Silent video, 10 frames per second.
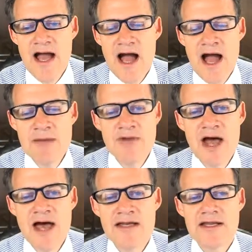I'm
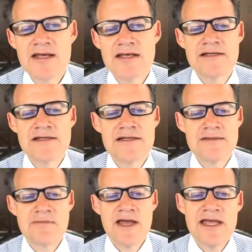not
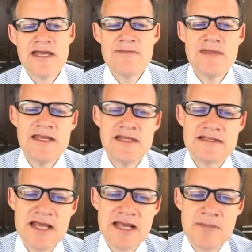by any means
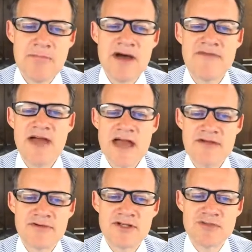an above
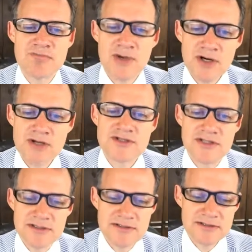average
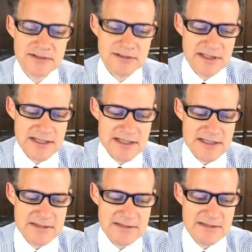person
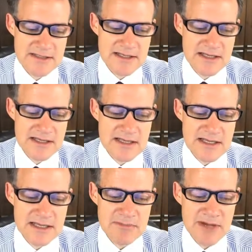
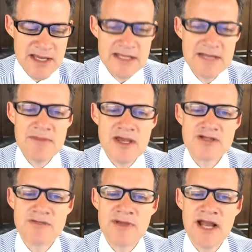by any
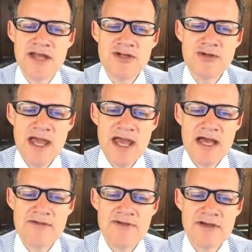measure, but I do
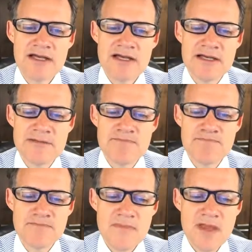have
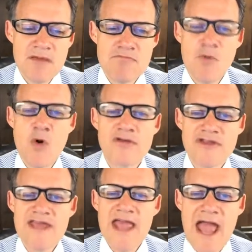more
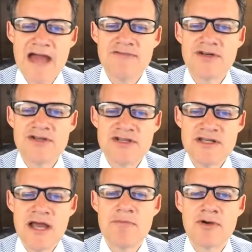than the average
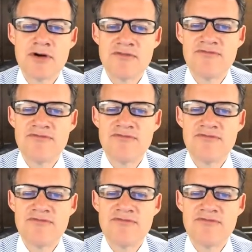number of